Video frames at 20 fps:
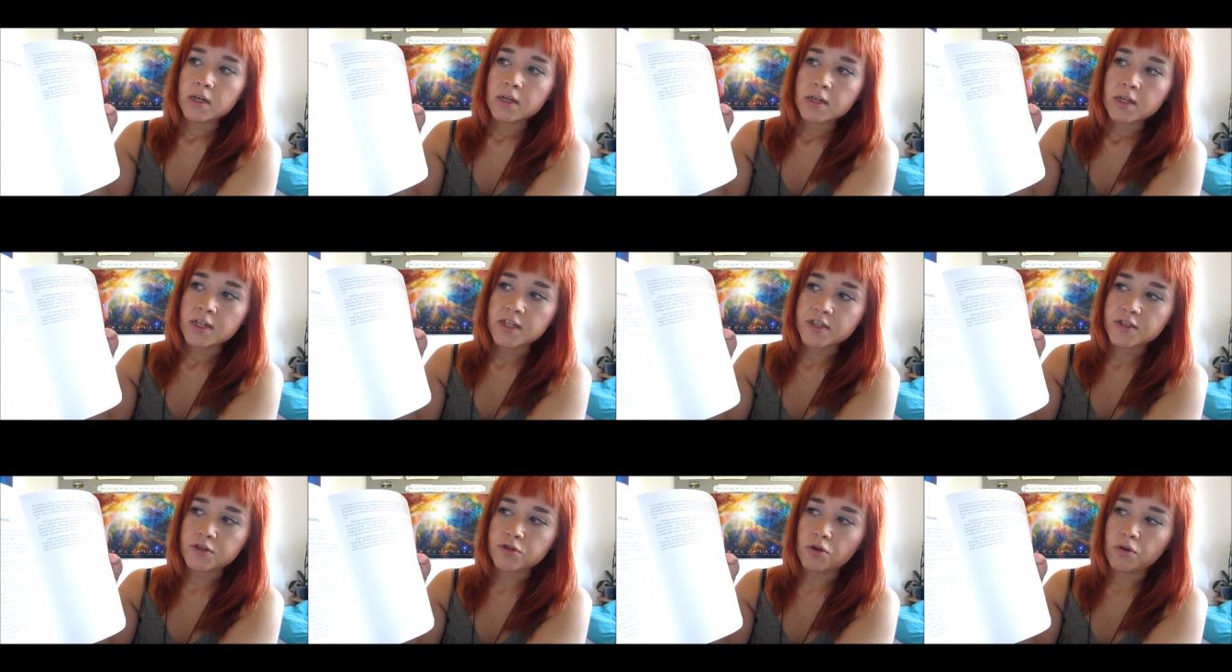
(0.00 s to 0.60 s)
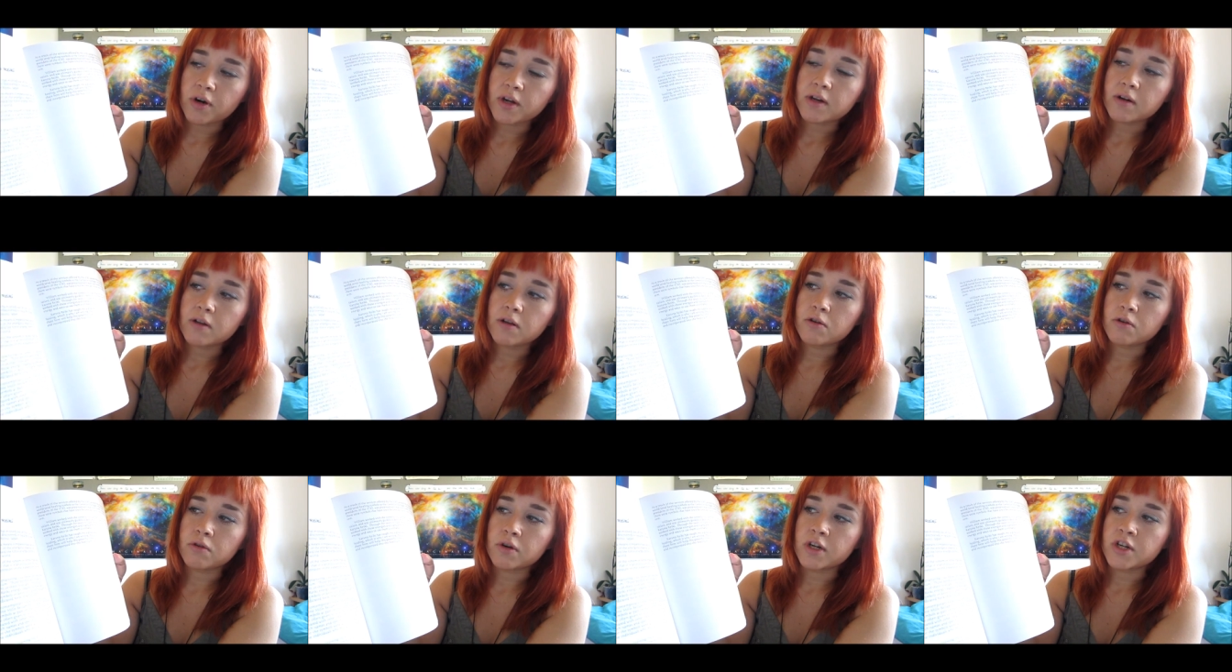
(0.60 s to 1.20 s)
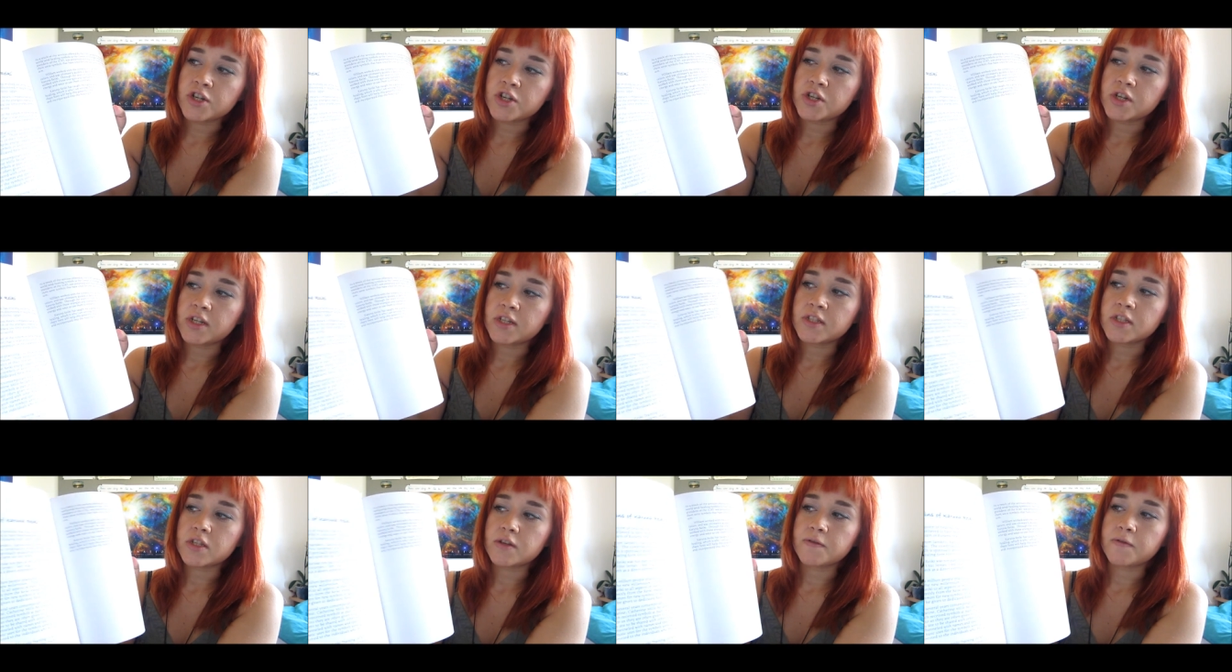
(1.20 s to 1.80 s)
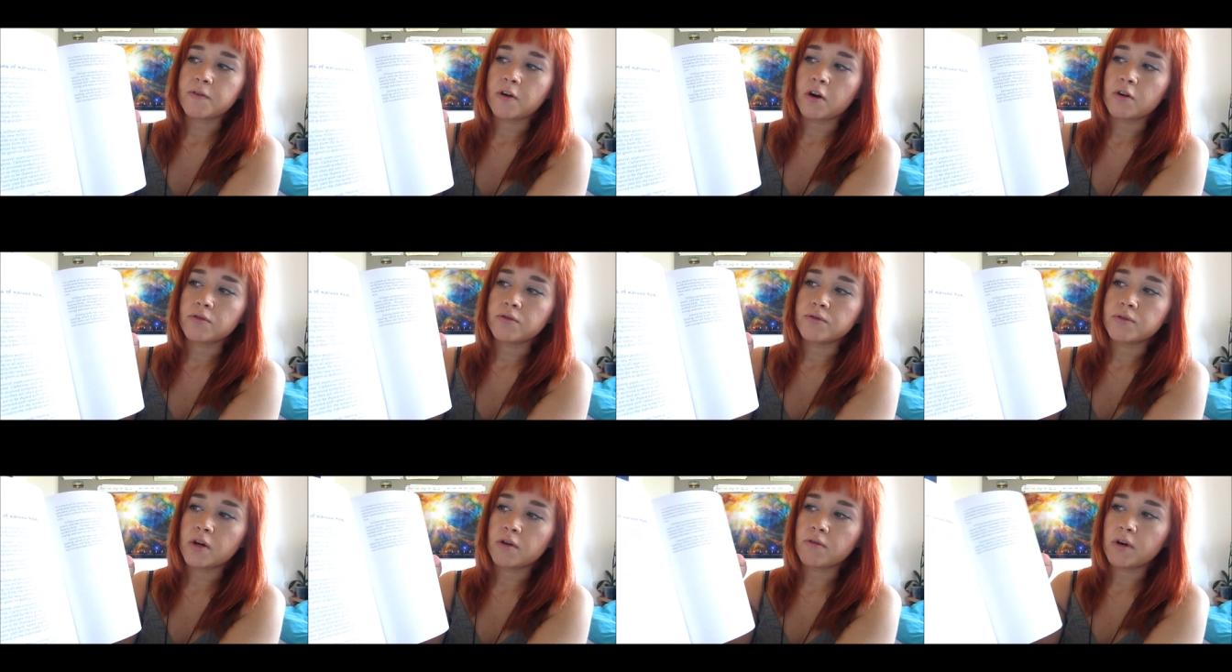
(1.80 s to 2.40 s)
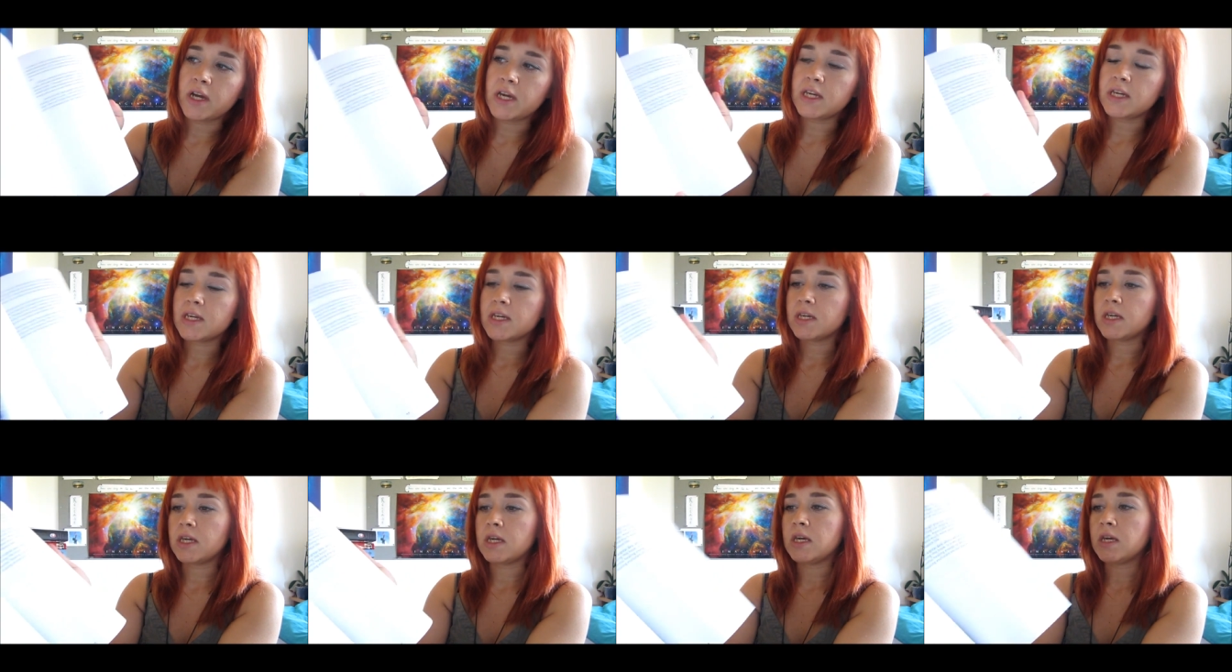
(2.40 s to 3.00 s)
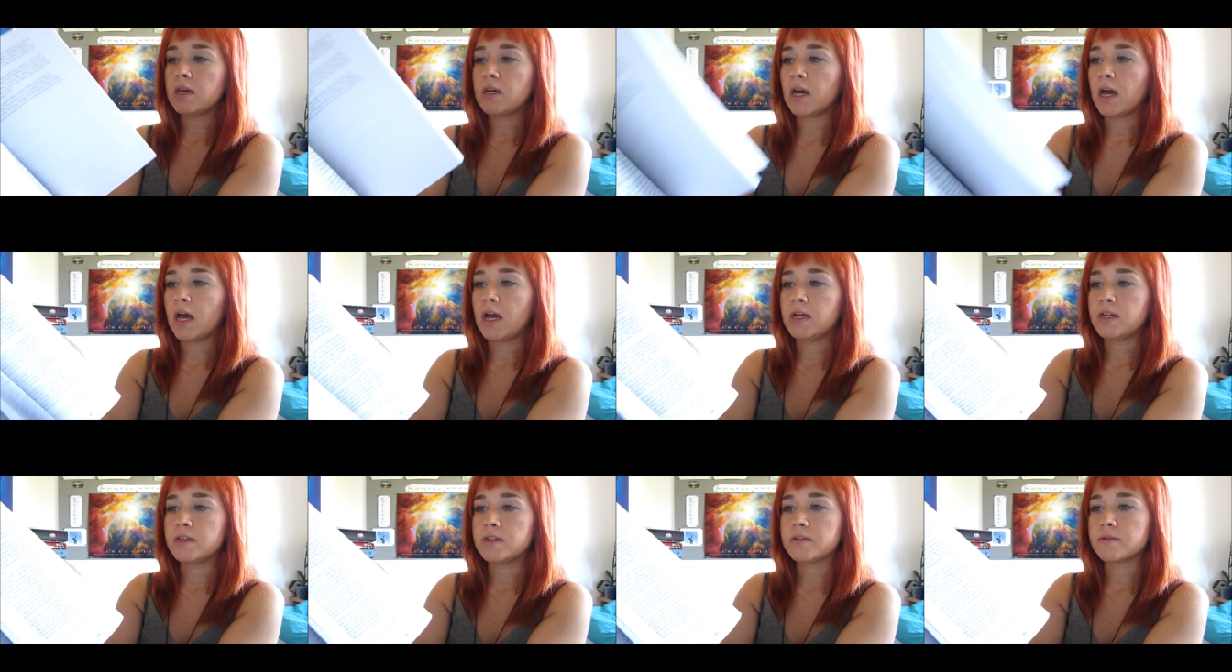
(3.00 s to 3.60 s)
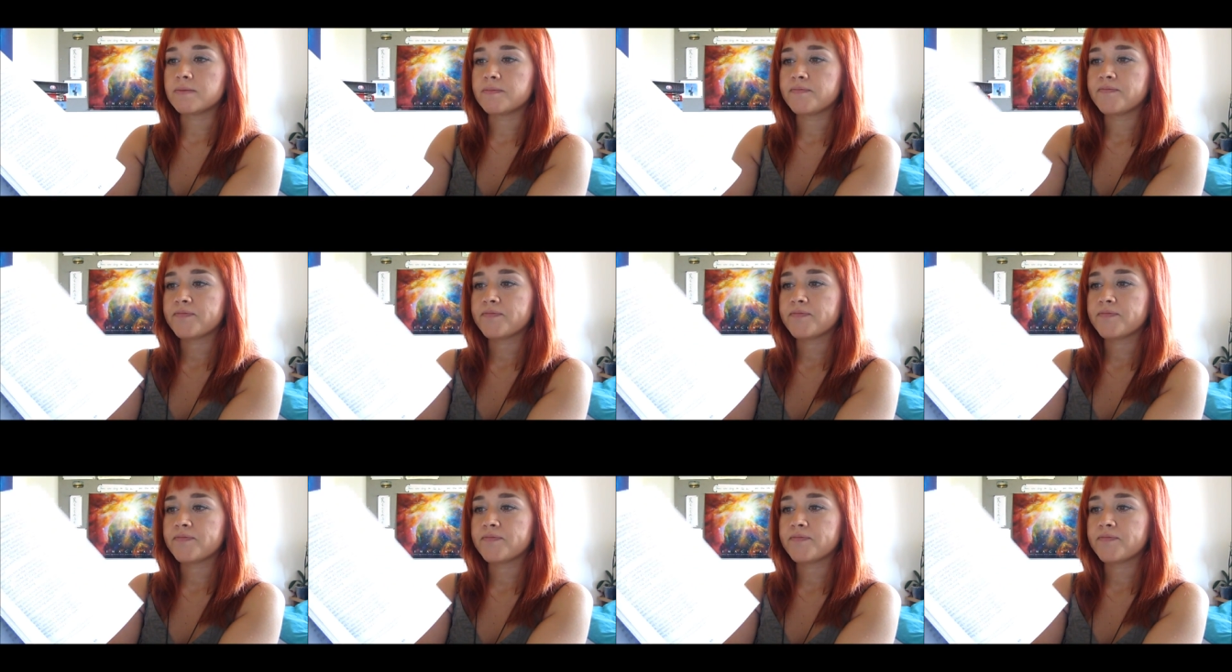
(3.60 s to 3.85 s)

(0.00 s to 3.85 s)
historical origins of Karuna Reiki and